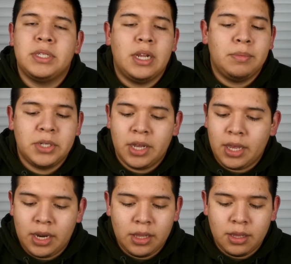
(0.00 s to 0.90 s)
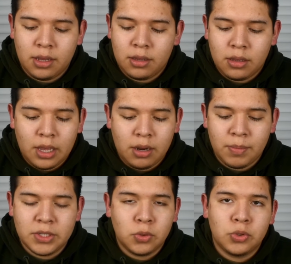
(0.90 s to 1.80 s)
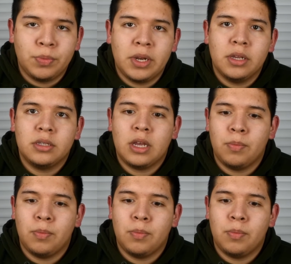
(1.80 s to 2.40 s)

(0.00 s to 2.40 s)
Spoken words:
Snapchat, anything, any of my social medias.